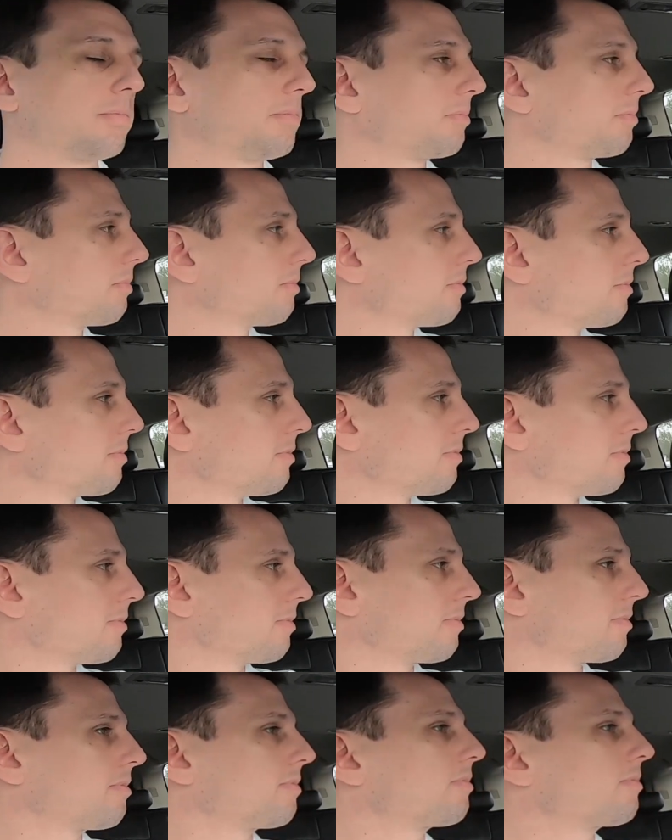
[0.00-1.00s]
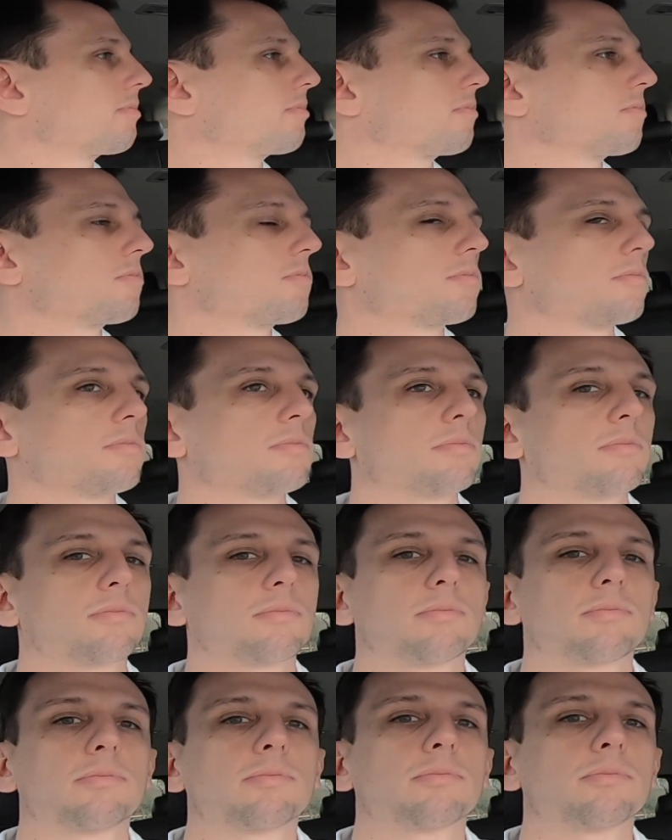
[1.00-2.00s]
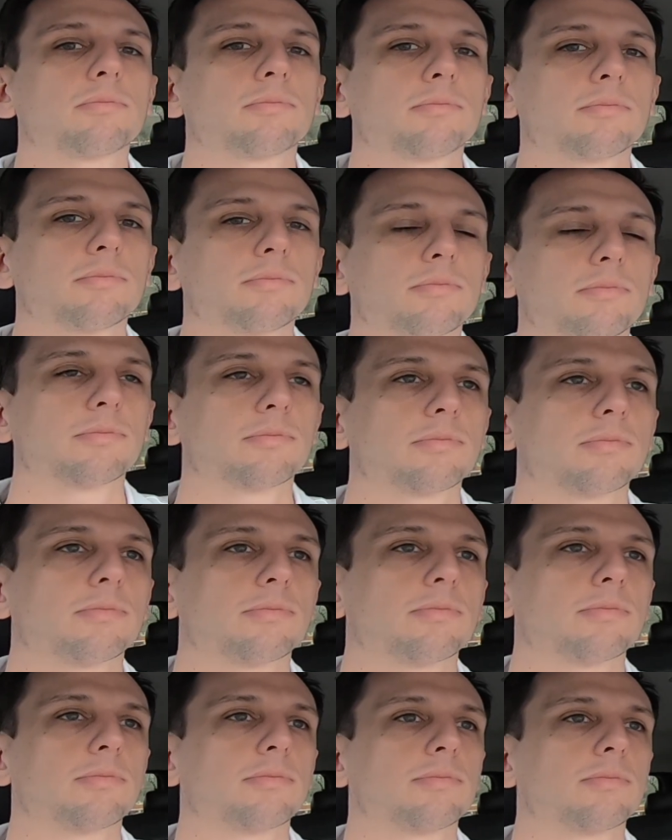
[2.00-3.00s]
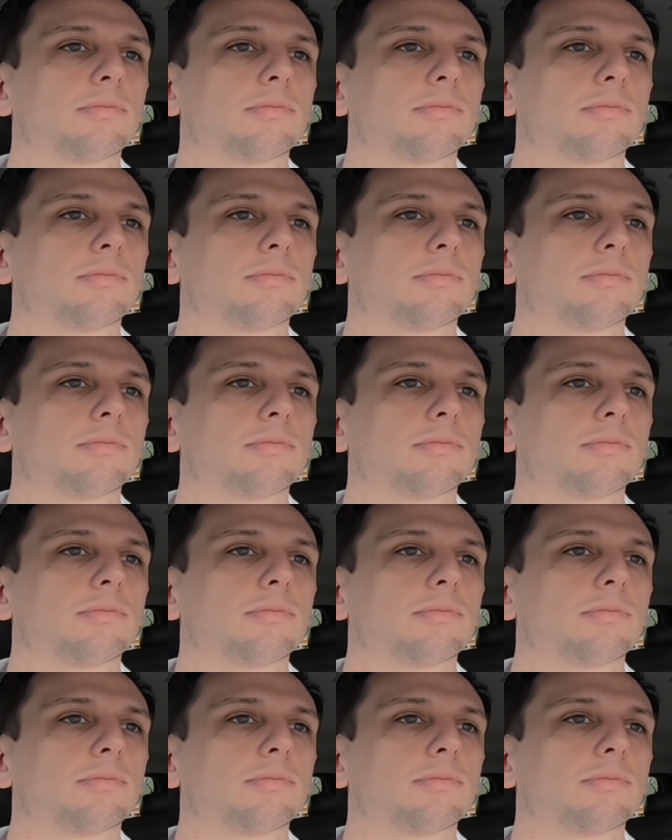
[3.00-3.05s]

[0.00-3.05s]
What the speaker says: (silent)